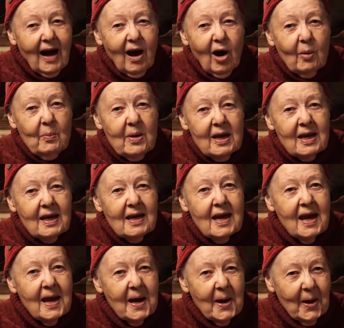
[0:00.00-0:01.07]
are meeting
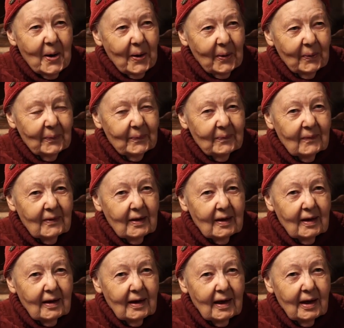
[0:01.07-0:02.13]
here
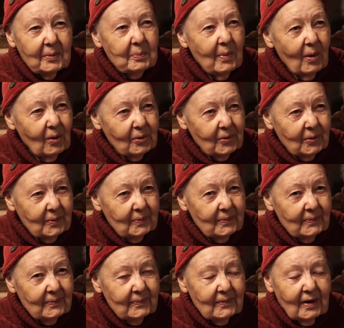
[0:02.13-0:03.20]
in Boulder
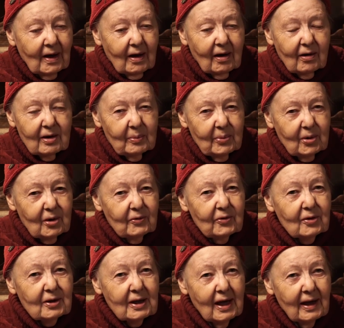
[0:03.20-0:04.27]
on a
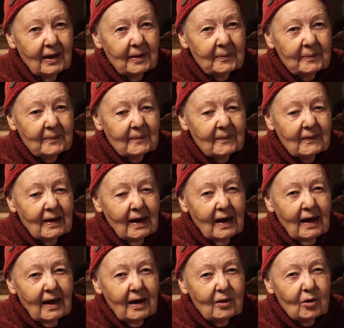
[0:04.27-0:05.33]
beautiful day
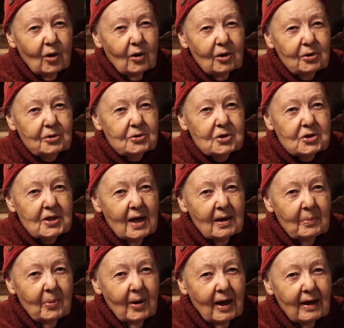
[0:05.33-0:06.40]
in order to
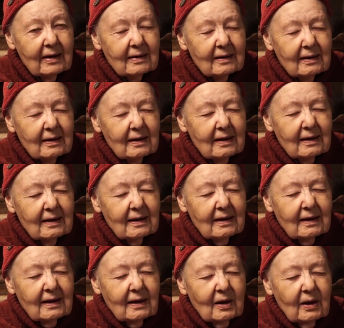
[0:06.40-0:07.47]
celebrate
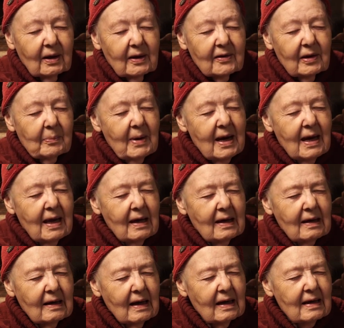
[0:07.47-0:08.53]
the meaning
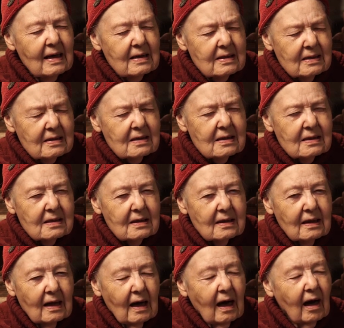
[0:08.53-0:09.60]
and essence
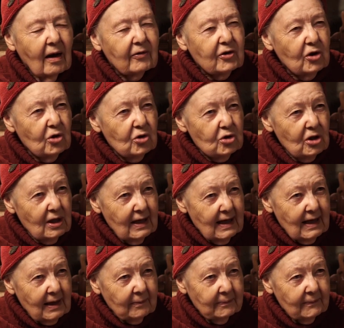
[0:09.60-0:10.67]
of
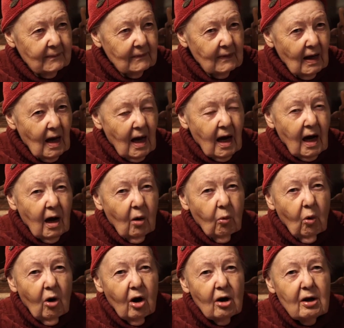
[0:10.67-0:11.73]
Kundalini, a
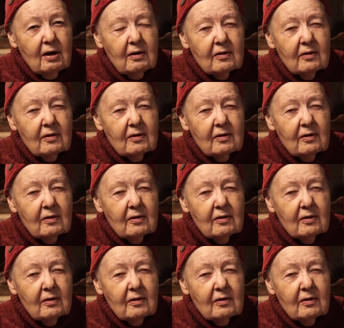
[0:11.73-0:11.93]
word